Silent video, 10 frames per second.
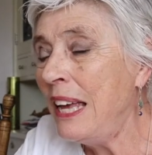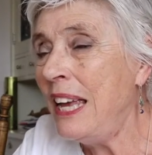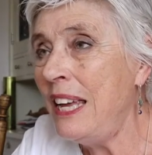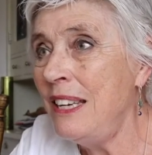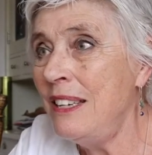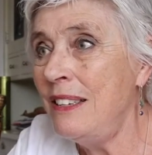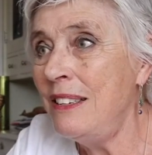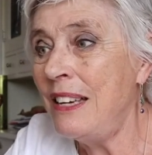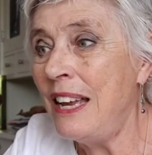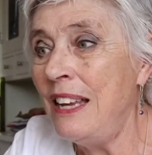
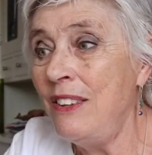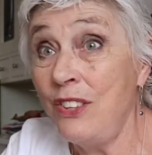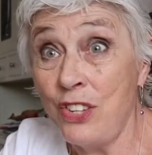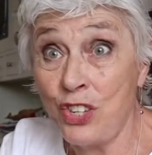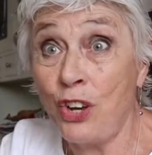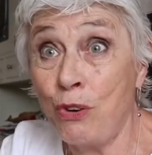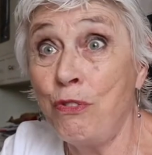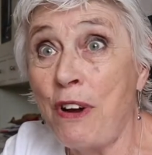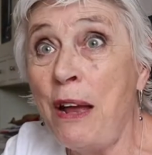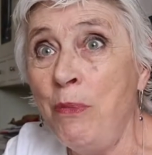in the circle
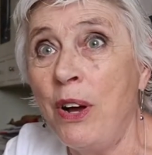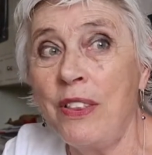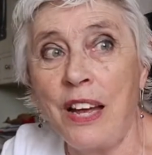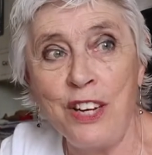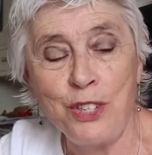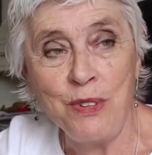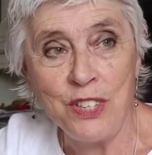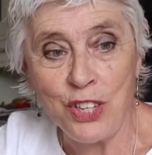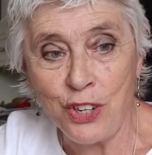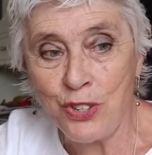framework that I do, in the
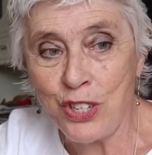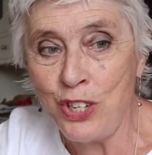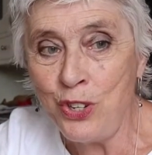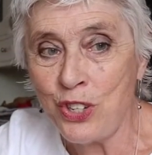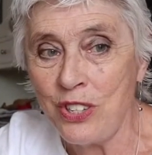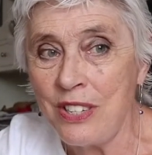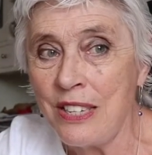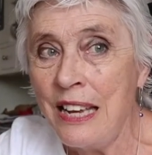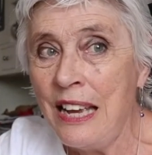circle solutions,